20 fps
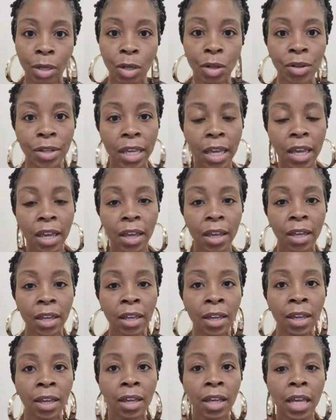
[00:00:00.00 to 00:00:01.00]

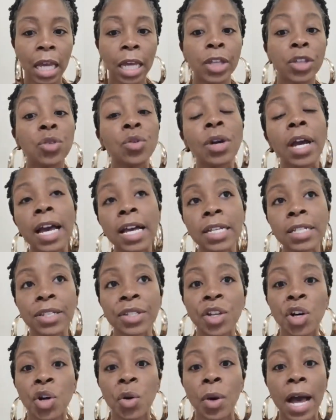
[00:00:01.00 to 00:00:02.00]
okay? And you guys
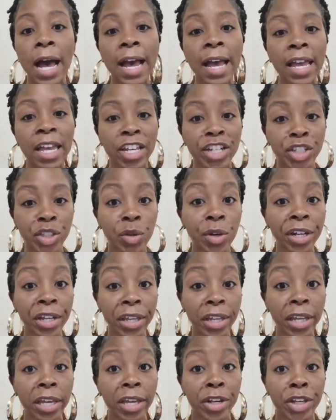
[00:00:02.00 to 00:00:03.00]
know I had started
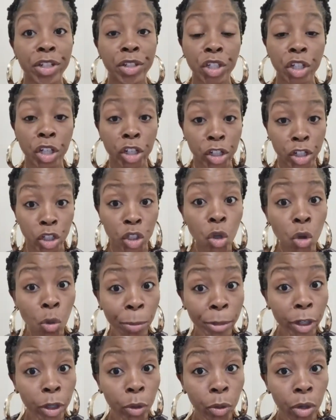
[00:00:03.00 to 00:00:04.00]
getting into
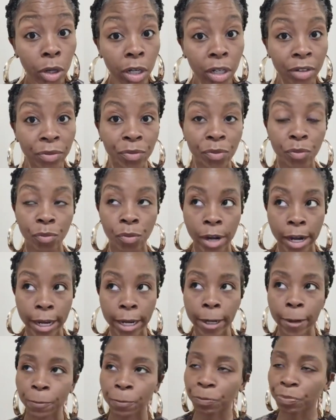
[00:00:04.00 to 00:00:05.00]
consumer law,
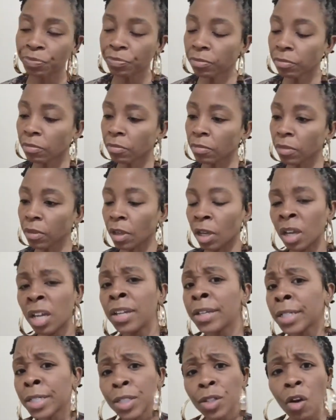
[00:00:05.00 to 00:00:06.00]
right? And
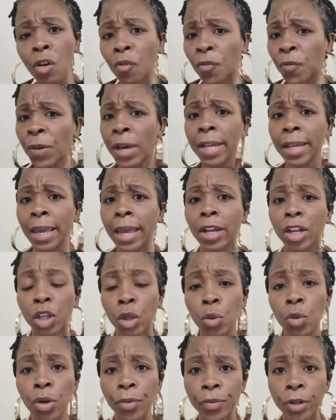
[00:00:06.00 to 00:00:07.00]
it's so funny how the
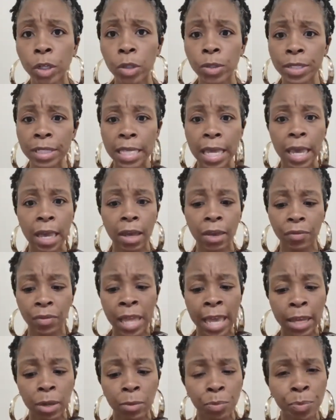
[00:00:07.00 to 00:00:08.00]
universe had
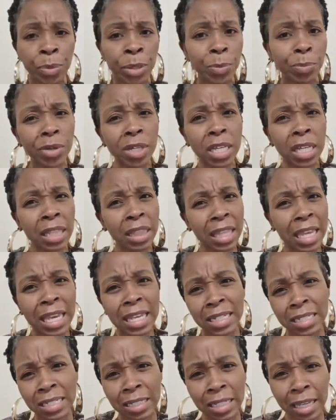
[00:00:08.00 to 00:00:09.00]
like be putting
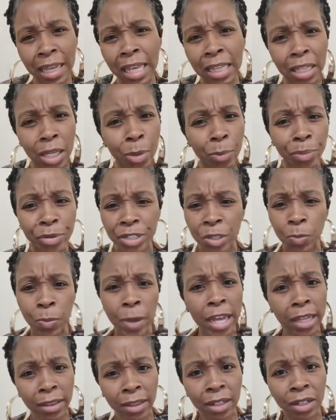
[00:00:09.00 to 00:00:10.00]
things together in
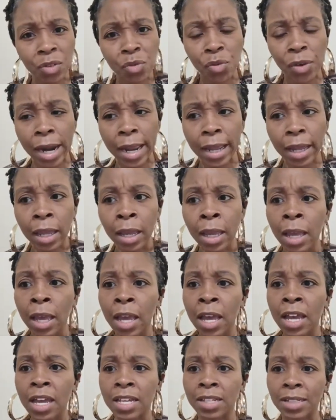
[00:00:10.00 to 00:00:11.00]
perspective, right?
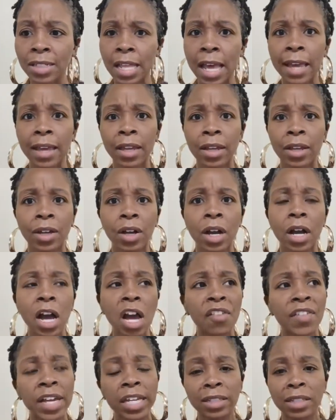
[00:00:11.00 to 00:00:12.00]
It's like,
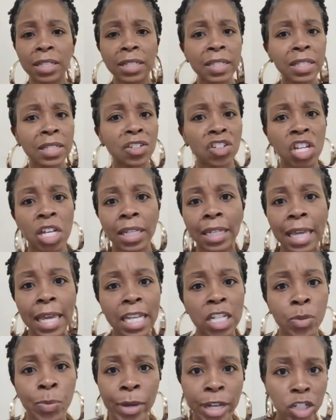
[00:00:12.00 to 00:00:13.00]
all right, this is your
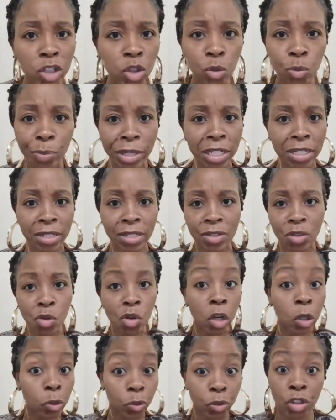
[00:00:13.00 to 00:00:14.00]
last puzzle piece, you
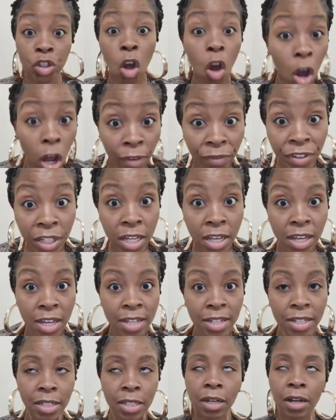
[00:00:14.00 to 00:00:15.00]
know, solve
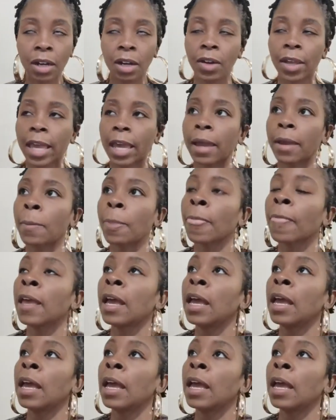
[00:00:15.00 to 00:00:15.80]
this, okay?